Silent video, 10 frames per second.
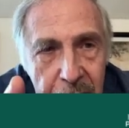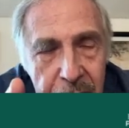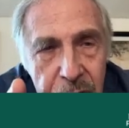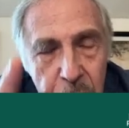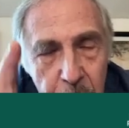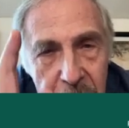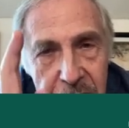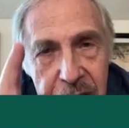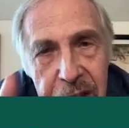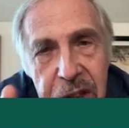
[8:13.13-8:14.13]
is to
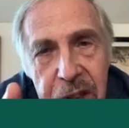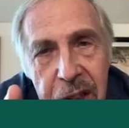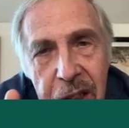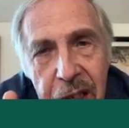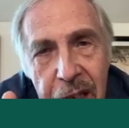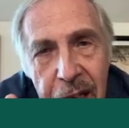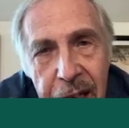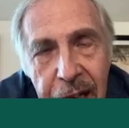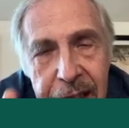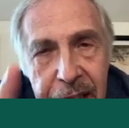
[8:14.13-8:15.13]
insist
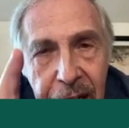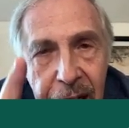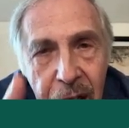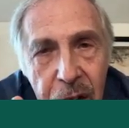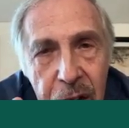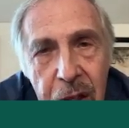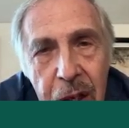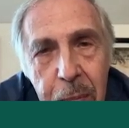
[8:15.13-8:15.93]
that care